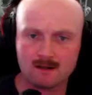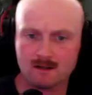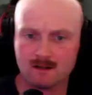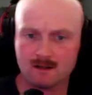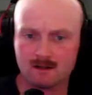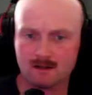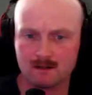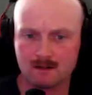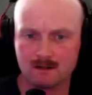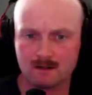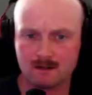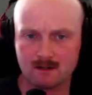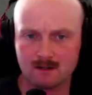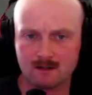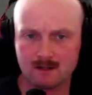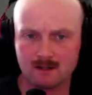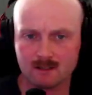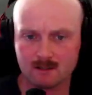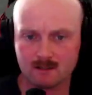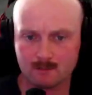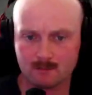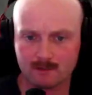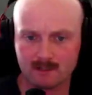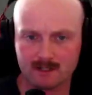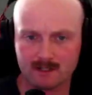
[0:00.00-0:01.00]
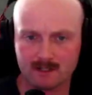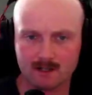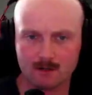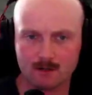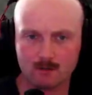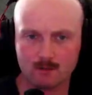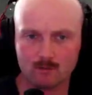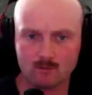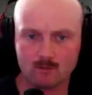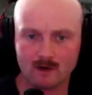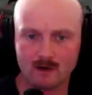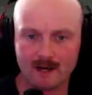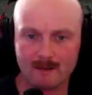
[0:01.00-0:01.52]
And then we're going to go
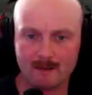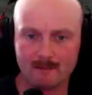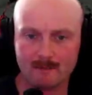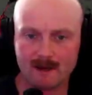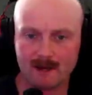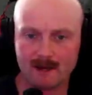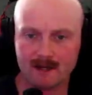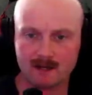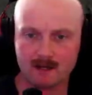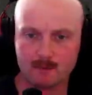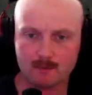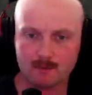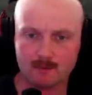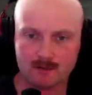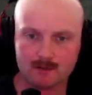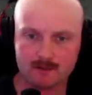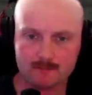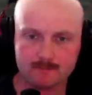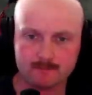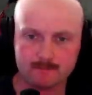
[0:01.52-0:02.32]
right back up with them.